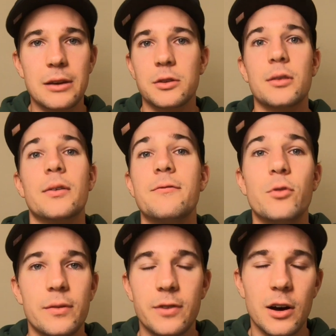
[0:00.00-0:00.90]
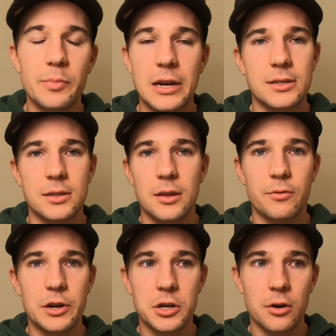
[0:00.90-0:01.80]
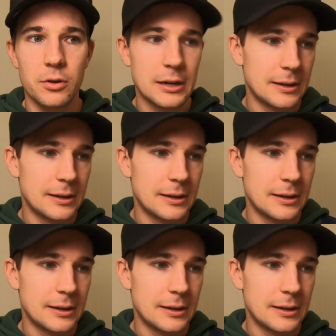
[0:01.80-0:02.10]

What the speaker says: so 345 pace is their threshold